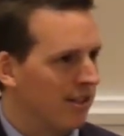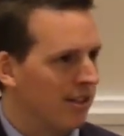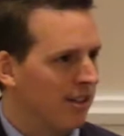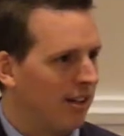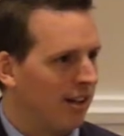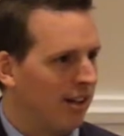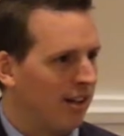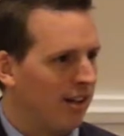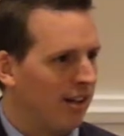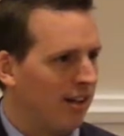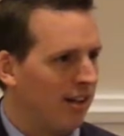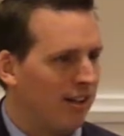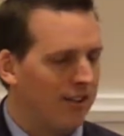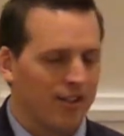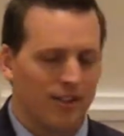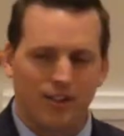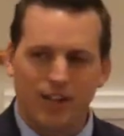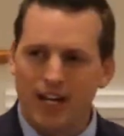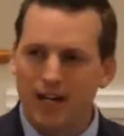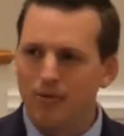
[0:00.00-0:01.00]
on
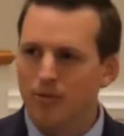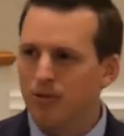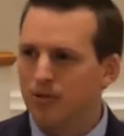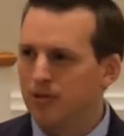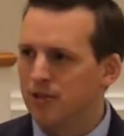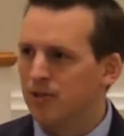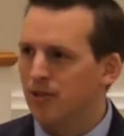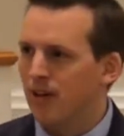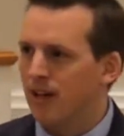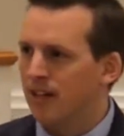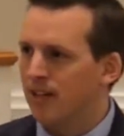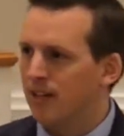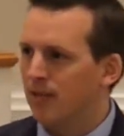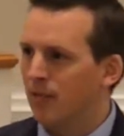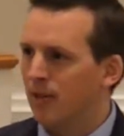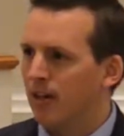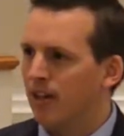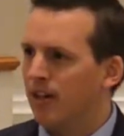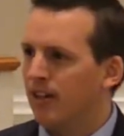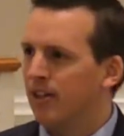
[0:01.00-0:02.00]
the table, and so I did
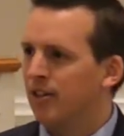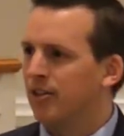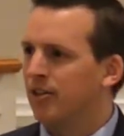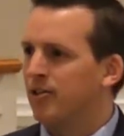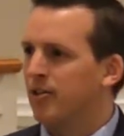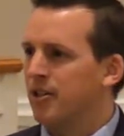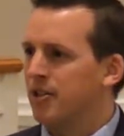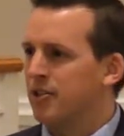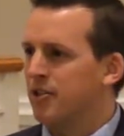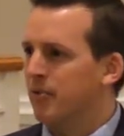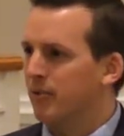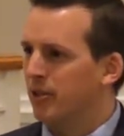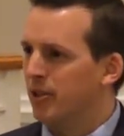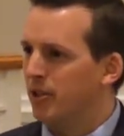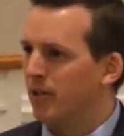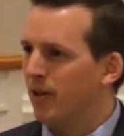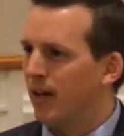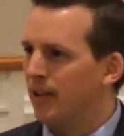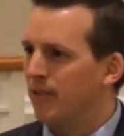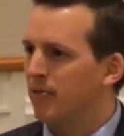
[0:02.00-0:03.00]
what any good Christian would
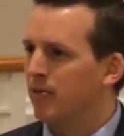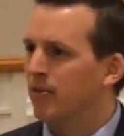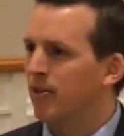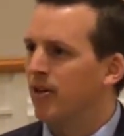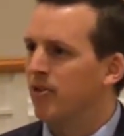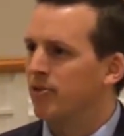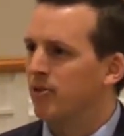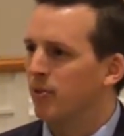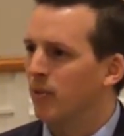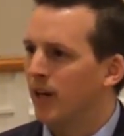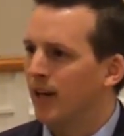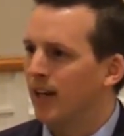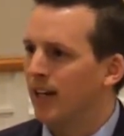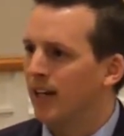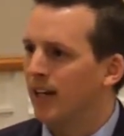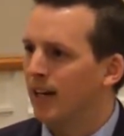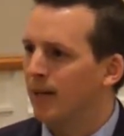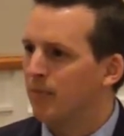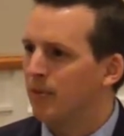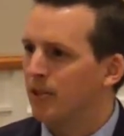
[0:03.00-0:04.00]
do. I threw those away,
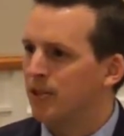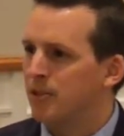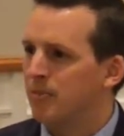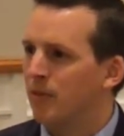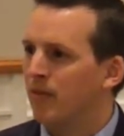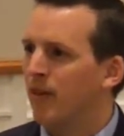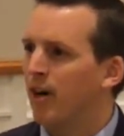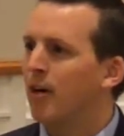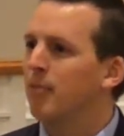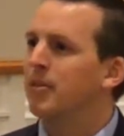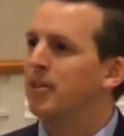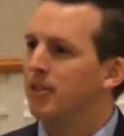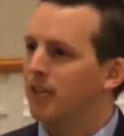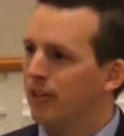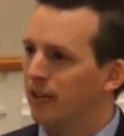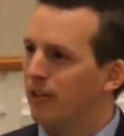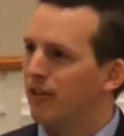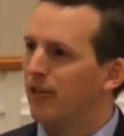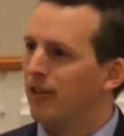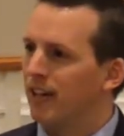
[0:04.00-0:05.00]
and I put some of our
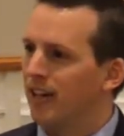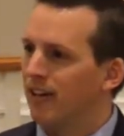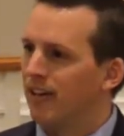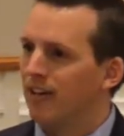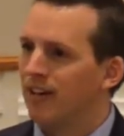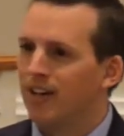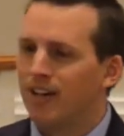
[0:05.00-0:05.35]
material there.